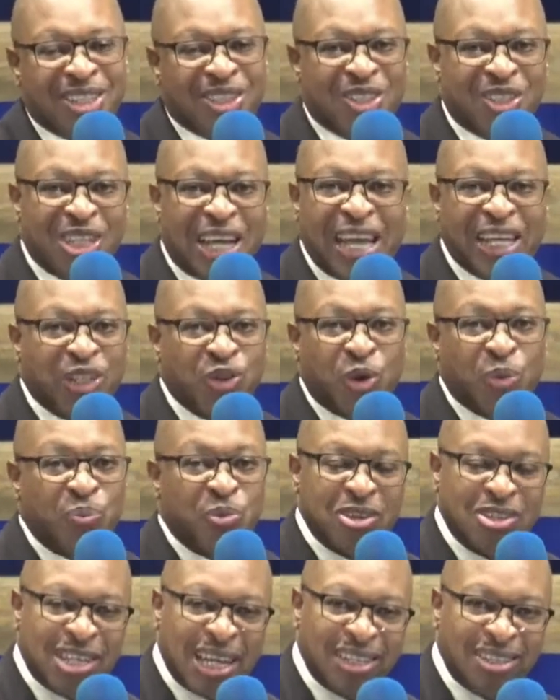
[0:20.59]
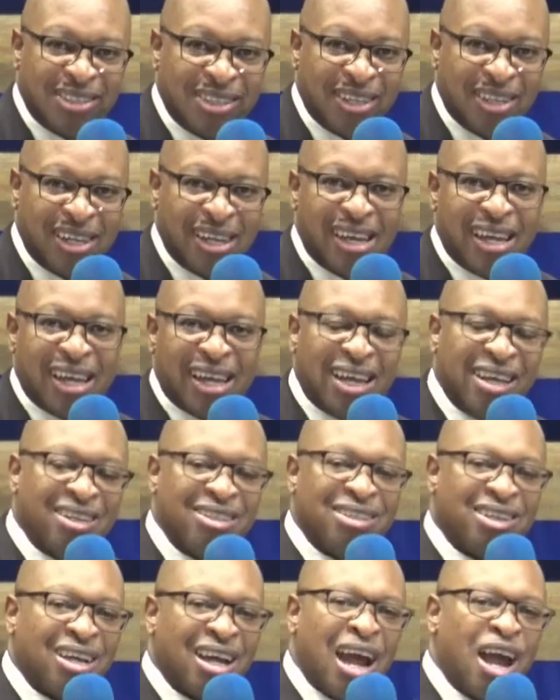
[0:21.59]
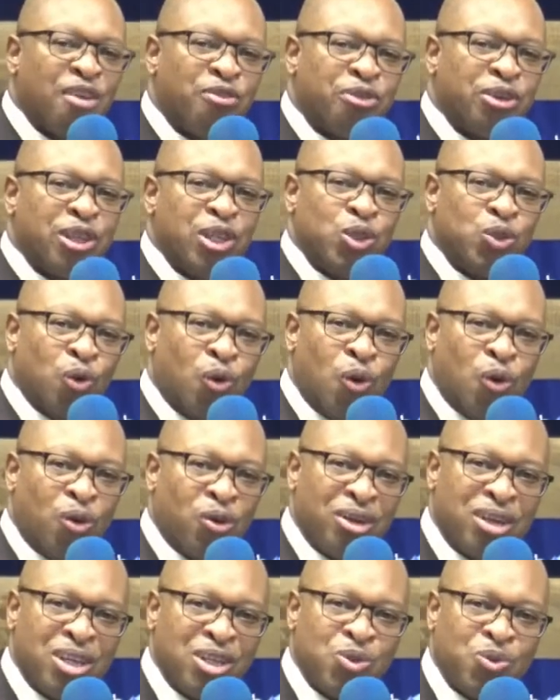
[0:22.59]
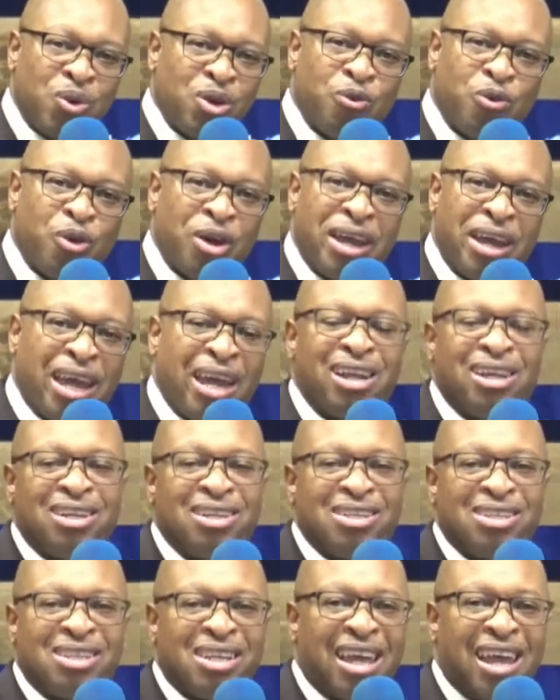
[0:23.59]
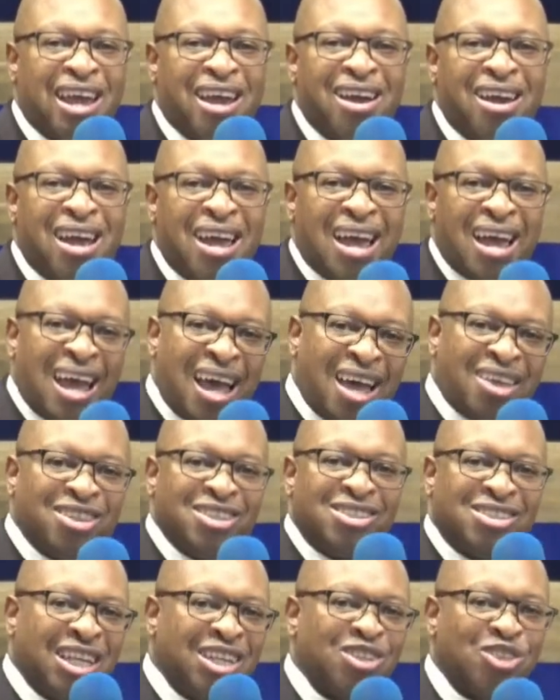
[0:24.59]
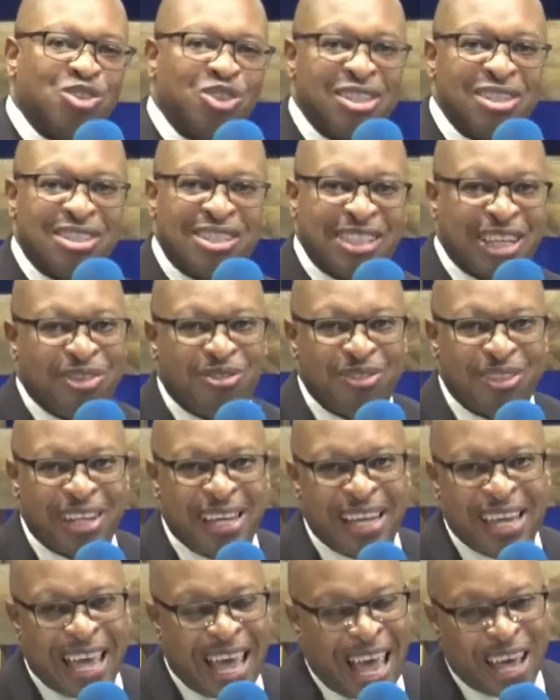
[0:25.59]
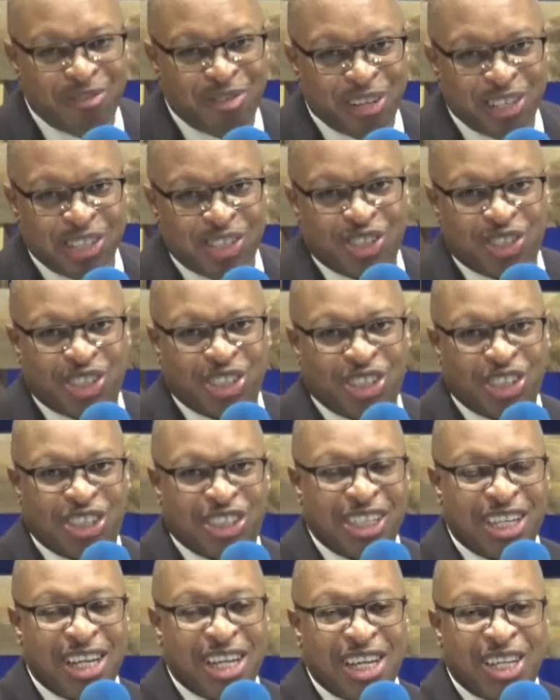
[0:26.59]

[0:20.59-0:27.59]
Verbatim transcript: tonight our presenter, Elder Garfield Dorr, is one of our elders here at the Central Seventh day Adventist Church.